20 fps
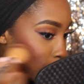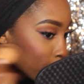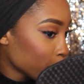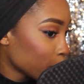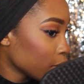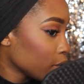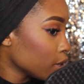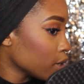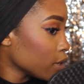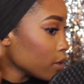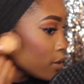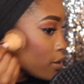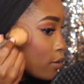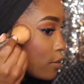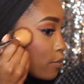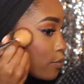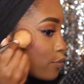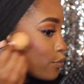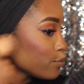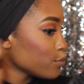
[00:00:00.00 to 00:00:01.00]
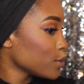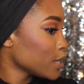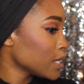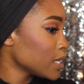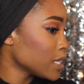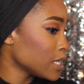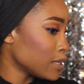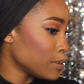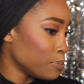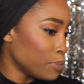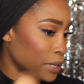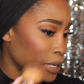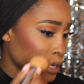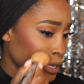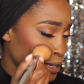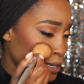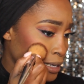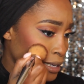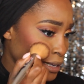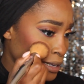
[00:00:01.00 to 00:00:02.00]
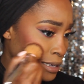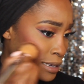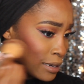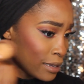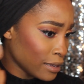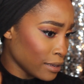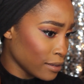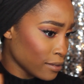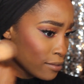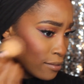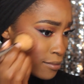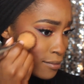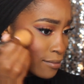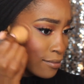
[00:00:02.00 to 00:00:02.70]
But yeah, this is pink, honey.